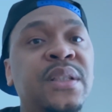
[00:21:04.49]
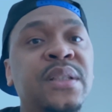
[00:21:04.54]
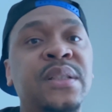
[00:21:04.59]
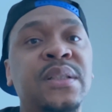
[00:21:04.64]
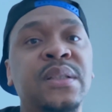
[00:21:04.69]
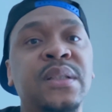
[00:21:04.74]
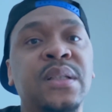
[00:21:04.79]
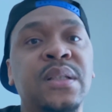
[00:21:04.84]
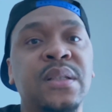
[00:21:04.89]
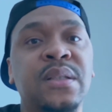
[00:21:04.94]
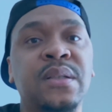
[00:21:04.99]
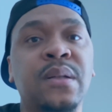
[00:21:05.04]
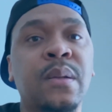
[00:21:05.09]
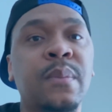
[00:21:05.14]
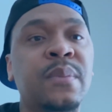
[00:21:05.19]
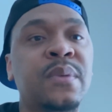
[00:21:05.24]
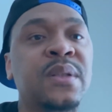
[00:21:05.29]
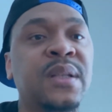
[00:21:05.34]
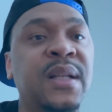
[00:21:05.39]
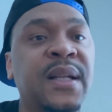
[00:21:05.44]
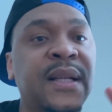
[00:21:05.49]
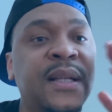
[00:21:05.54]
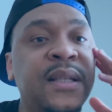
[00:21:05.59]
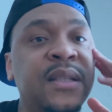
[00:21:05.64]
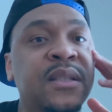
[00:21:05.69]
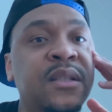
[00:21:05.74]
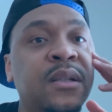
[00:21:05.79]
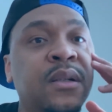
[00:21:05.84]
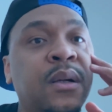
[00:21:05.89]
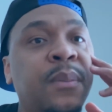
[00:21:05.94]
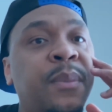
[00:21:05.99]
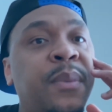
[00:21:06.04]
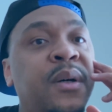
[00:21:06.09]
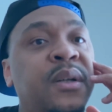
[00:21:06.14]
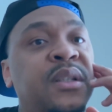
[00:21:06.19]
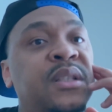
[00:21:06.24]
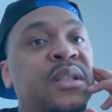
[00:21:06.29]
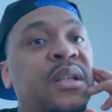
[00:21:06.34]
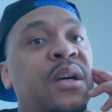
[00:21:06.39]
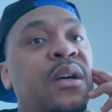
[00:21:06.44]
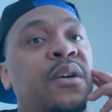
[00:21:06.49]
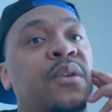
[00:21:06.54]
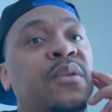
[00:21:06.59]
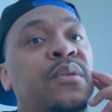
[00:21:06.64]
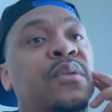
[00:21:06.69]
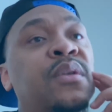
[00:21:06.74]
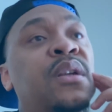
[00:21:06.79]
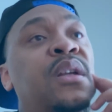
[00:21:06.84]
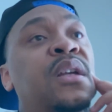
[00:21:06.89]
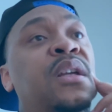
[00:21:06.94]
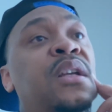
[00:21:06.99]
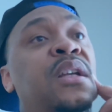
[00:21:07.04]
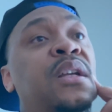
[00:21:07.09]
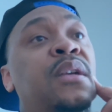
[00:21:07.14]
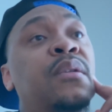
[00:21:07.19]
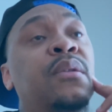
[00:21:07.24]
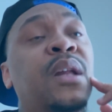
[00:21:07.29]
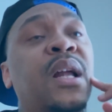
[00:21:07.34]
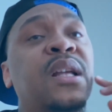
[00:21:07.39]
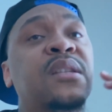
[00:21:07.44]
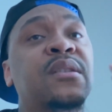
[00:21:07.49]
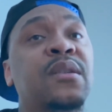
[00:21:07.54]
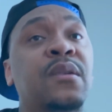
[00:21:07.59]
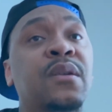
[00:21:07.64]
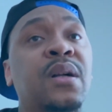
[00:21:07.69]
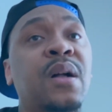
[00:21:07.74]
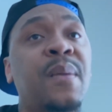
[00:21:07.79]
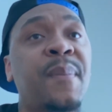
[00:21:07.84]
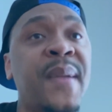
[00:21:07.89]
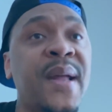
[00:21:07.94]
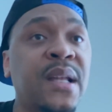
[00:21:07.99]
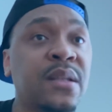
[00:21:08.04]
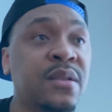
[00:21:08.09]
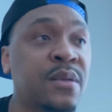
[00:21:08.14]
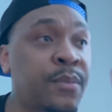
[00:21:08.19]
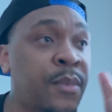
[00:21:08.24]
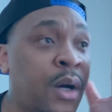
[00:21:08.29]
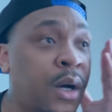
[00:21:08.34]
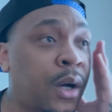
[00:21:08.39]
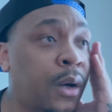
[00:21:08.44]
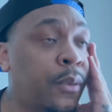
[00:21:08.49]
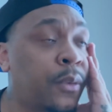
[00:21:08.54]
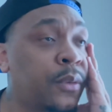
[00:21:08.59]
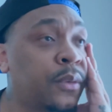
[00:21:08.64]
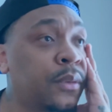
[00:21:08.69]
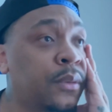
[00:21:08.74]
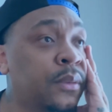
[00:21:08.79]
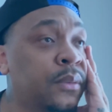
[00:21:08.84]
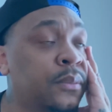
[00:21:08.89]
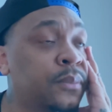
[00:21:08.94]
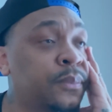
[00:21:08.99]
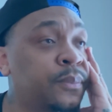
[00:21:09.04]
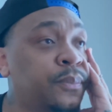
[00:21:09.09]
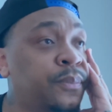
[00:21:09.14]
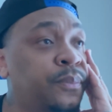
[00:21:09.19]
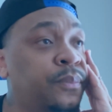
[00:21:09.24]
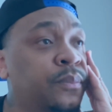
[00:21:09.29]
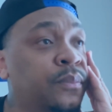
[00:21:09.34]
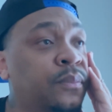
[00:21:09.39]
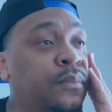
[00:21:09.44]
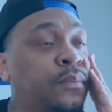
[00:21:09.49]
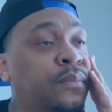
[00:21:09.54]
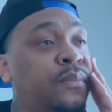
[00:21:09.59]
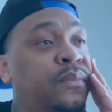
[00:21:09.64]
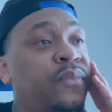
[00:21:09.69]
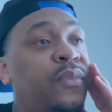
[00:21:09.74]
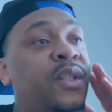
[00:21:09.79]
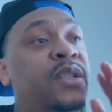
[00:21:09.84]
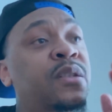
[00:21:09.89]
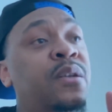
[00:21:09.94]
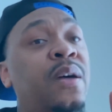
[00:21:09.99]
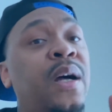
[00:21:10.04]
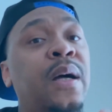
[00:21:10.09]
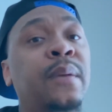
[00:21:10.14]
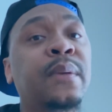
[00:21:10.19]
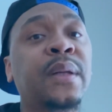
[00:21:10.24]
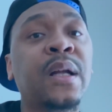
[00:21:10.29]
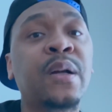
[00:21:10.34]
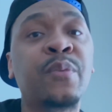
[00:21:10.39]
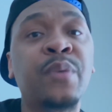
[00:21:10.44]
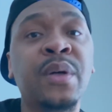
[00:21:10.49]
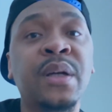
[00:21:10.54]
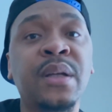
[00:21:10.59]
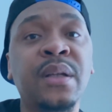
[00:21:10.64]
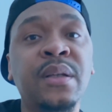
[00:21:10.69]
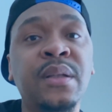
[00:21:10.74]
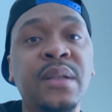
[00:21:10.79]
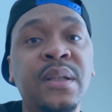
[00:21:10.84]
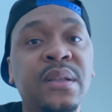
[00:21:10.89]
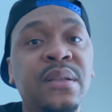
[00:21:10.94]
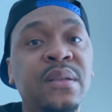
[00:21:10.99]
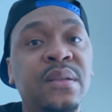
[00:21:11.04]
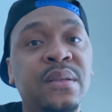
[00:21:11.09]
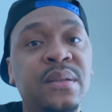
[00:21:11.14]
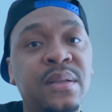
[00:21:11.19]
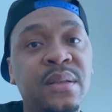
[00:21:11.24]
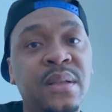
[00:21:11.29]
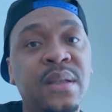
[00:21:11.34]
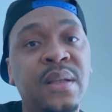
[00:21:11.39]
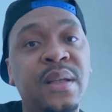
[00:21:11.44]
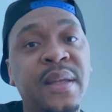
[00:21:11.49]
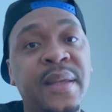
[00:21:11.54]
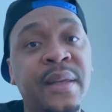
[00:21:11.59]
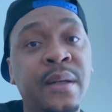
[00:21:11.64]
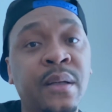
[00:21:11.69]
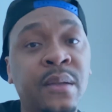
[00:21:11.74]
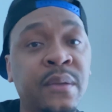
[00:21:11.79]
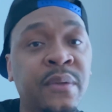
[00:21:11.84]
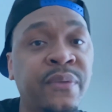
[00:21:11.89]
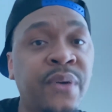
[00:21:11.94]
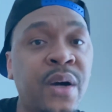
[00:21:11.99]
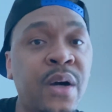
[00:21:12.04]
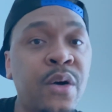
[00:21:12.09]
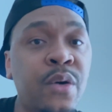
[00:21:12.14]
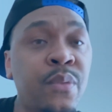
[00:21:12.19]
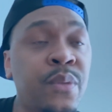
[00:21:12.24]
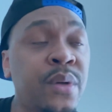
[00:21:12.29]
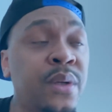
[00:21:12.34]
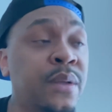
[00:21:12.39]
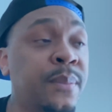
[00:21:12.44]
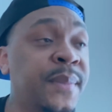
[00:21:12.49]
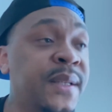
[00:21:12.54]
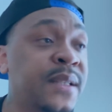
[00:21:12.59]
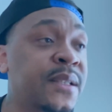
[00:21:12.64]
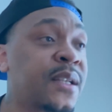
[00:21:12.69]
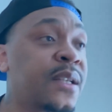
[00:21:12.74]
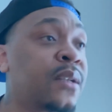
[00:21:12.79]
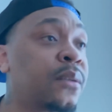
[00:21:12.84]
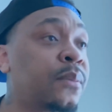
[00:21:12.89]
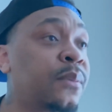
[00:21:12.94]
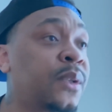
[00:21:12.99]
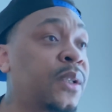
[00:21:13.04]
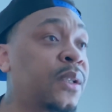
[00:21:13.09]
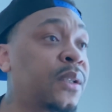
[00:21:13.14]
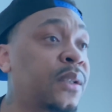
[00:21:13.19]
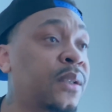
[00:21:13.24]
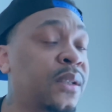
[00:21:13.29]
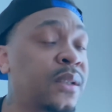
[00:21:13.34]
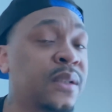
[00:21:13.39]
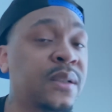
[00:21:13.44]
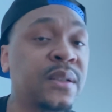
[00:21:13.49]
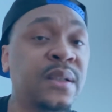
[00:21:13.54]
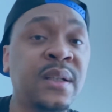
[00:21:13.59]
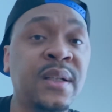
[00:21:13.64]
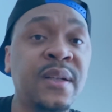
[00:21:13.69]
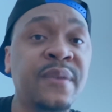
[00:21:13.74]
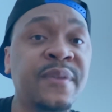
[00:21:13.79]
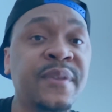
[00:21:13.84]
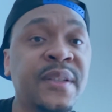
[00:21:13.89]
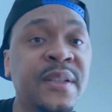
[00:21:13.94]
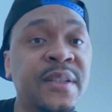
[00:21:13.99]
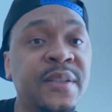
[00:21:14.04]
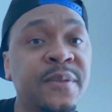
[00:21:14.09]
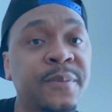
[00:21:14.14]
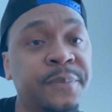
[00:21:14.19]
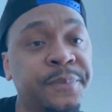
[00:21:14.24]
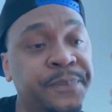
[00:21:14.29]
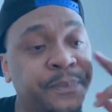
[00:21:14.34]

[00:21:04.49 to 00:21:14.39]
Is something that he took up on his own. He was like, so come back tomorrow. So I was like, well, you need to get on the phone with him and tell him that and everything.